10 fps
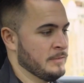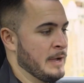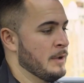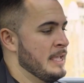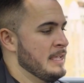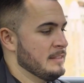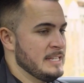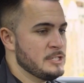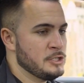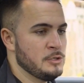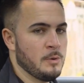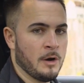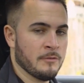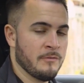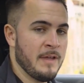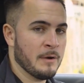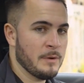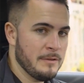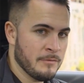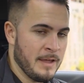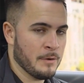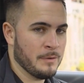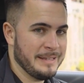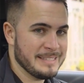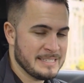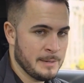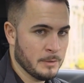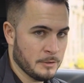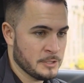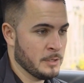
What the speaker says: Now, these two are very, very similar.